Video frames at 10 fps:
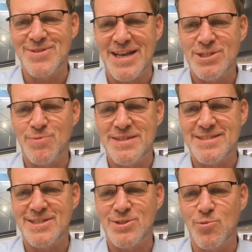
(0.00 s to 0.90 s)
Those
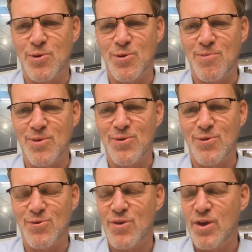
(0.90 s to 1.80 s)
HPC
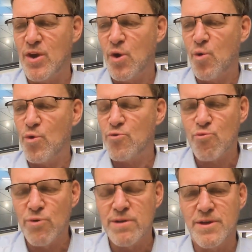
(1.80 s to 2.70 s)
supercomputers was
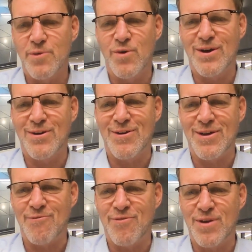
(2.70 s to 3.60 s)
really where
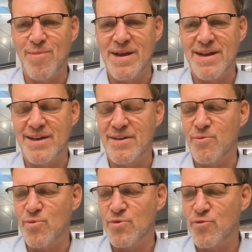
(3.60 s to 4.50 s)
InfiniBand
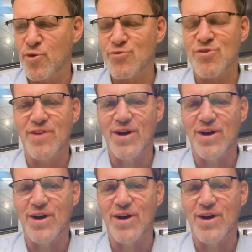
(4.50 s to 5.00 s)
was first